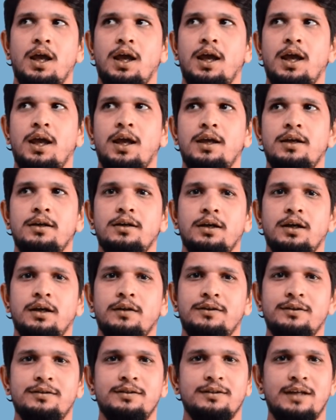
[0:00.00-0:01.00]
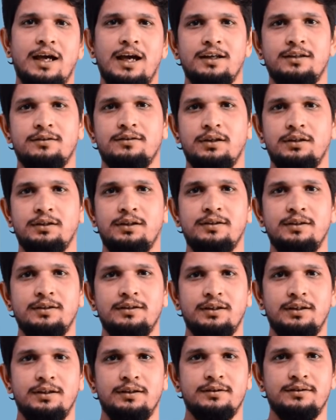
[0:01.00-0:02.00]
and uh, this is as this
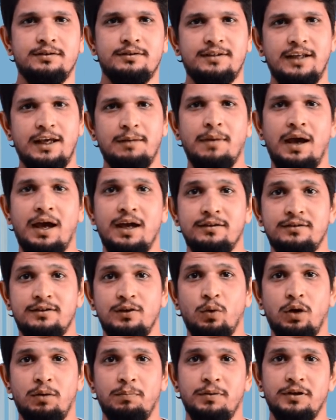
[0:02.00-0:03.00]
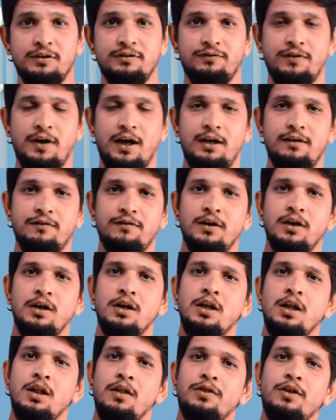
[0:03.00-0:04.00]
is same as the OnePlus 5.
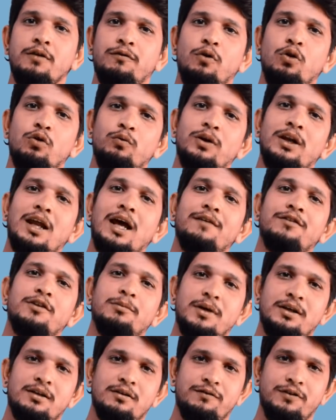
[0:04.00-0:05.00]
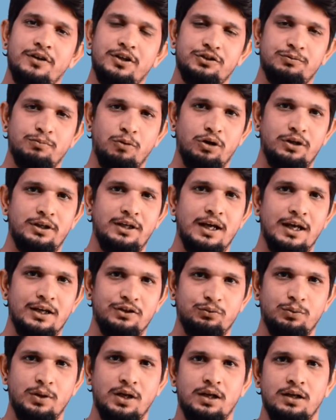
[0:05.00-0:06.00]
The phone will have the metal finish body
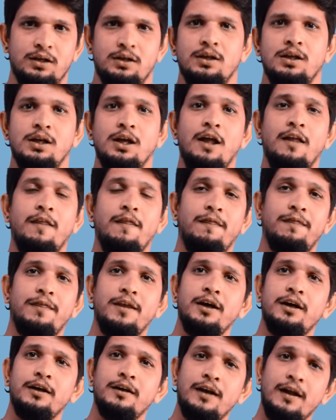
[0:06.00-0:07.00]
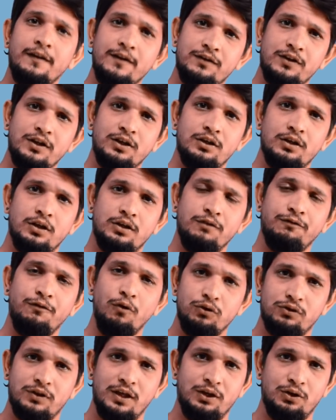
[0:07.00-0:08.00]
as well. The another thing, the
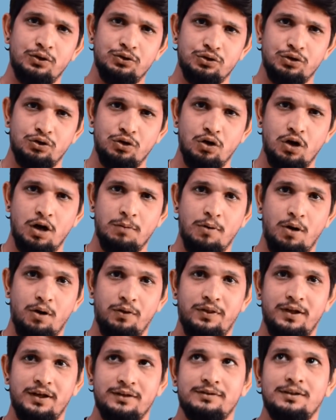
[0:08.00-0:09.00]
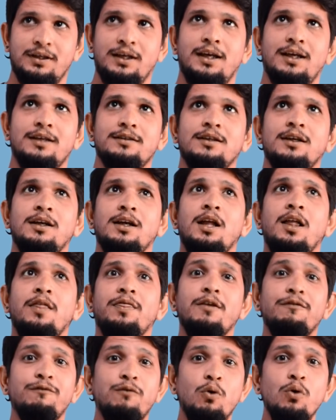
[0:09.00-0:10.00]
fourth thing you should know about this is
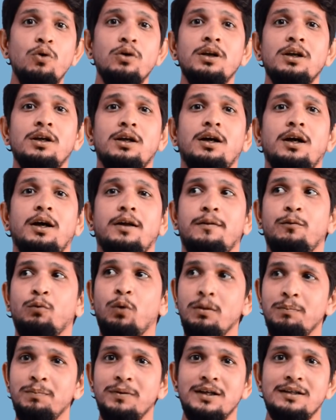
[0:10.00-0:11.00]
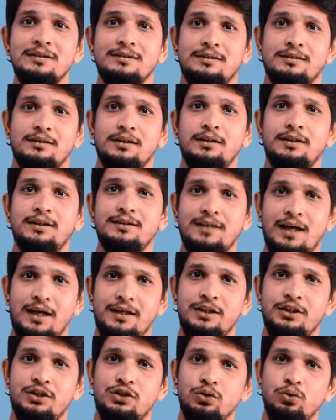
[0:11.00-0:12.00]
the phone uh, OnePlus
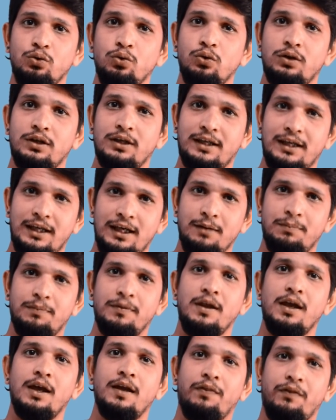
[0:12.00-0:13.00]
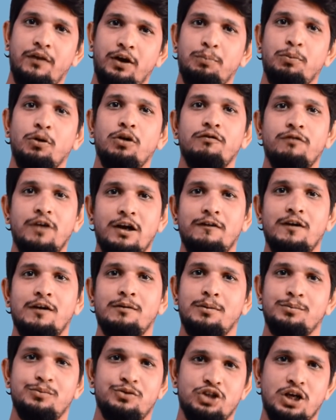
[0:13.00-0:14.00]
decided to keep their 3.5
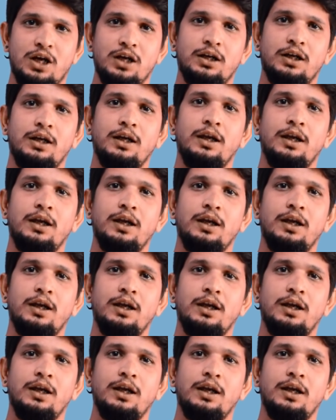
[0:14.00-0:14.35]
mm jack